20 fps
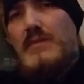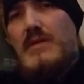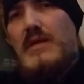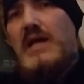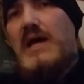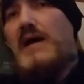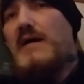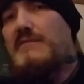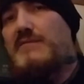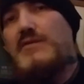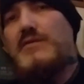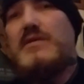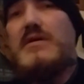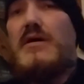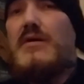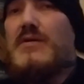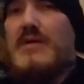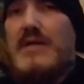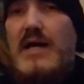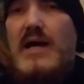after the
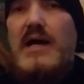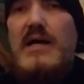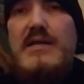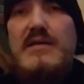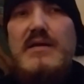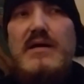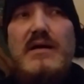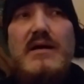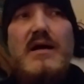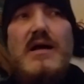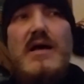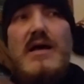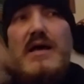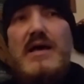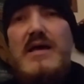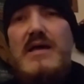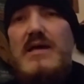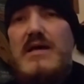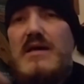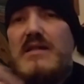other guy had got
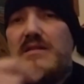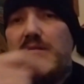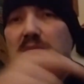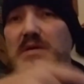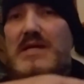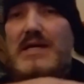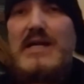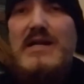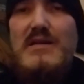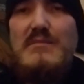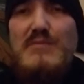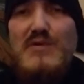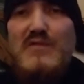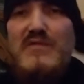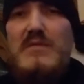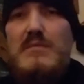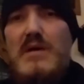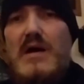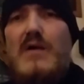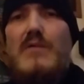ate at the beginning of the movie
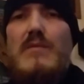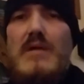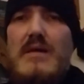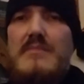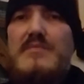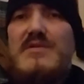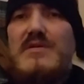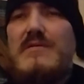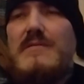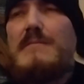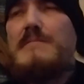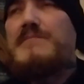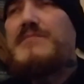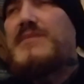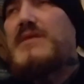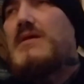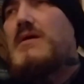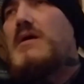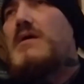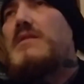by a raptor.
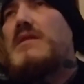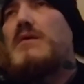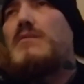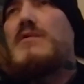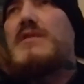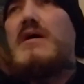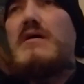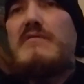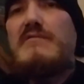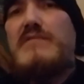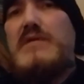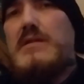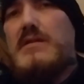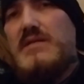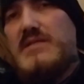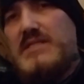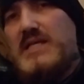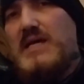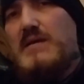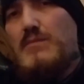They were there feeding the
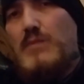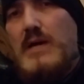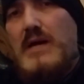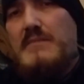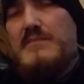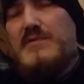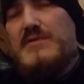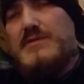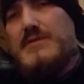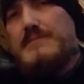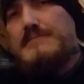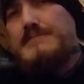same raptors,